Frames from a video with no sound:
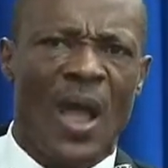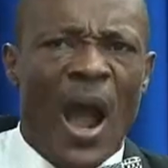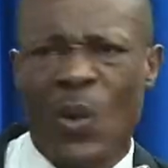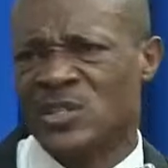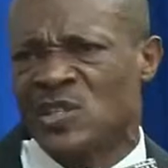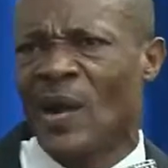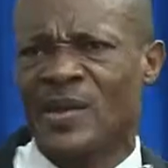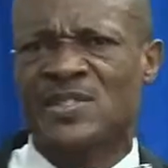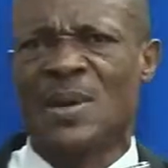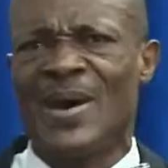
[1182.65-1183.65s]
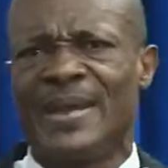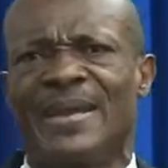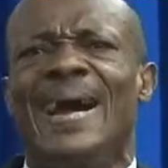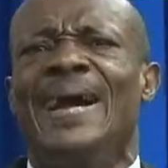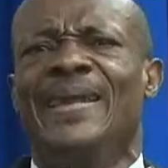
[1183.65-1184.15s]
I was talking to somebody in
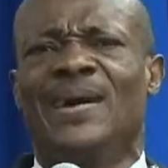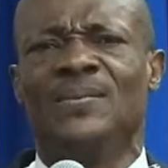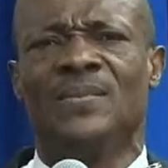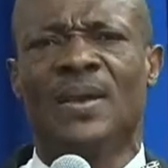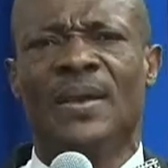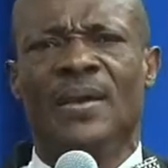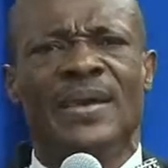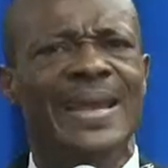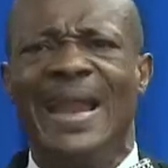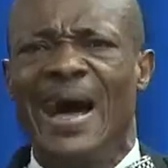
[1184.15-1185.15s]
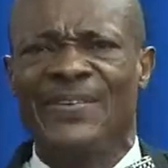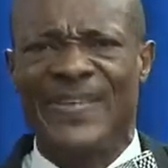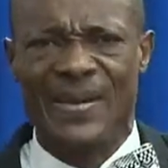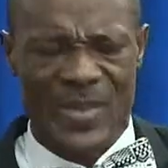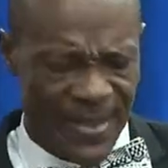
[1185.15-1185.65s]
Guyana. He laughed
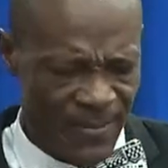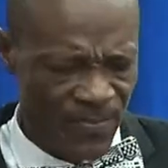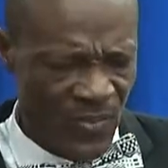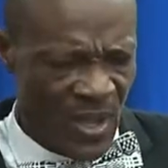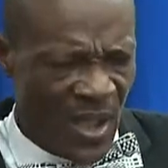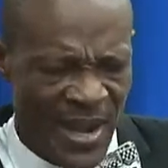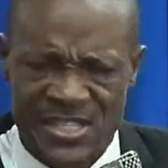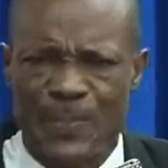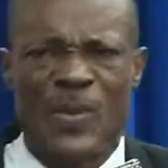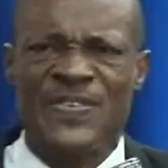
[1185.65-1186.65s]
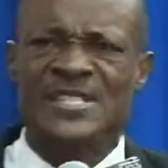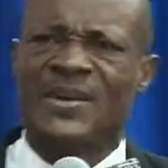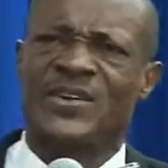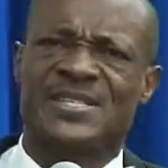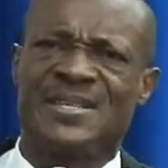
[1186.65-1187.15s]
at me. And he said, Professor
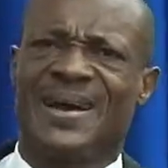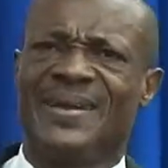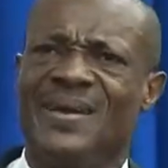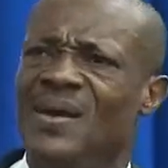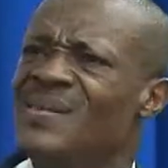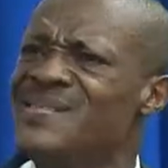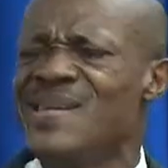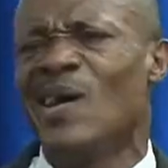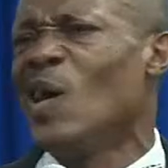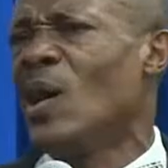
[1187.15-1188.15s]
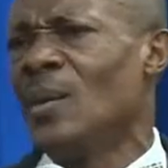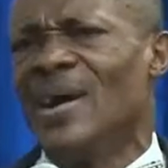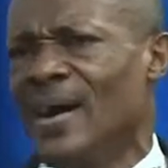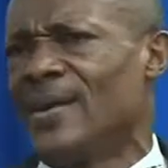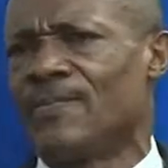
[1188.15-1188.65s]
Christian, no,
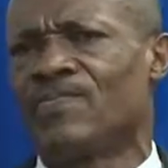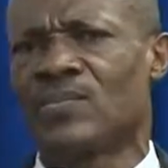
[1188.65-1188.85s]
man.